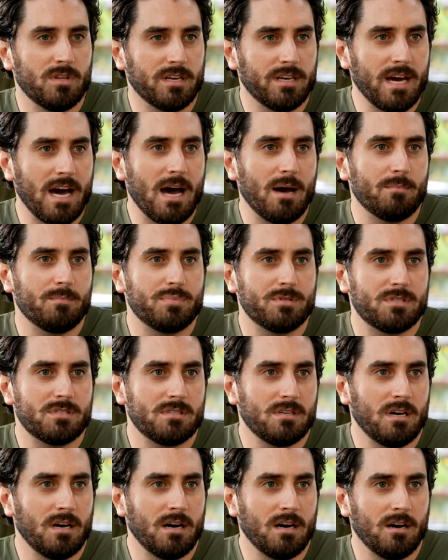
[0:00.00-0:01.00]
the
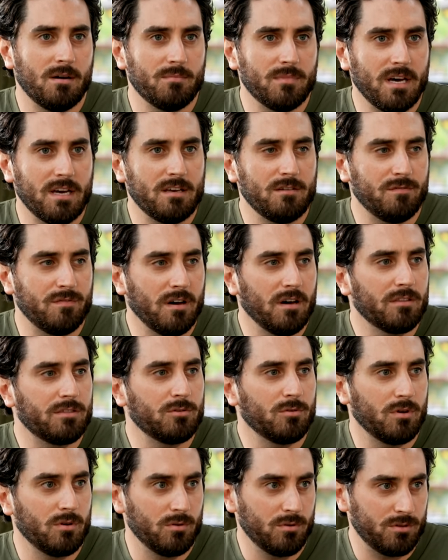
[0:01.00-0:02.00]
gaps um, that he felt
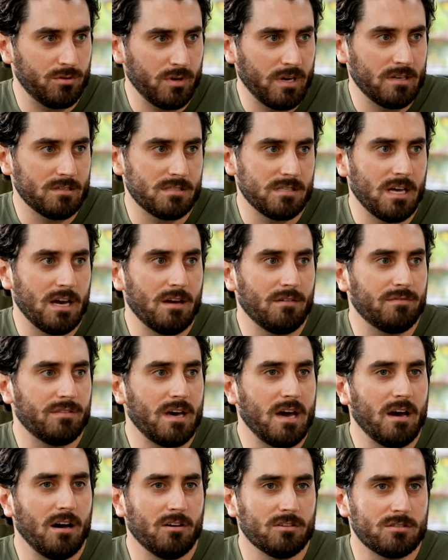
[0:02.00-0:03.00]
through, throughout his life
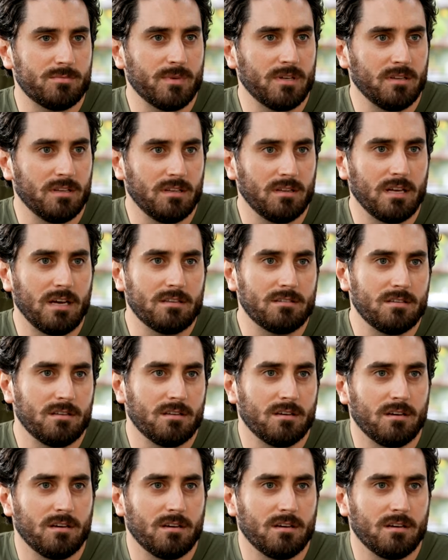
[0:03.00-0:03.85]
that ultimately led to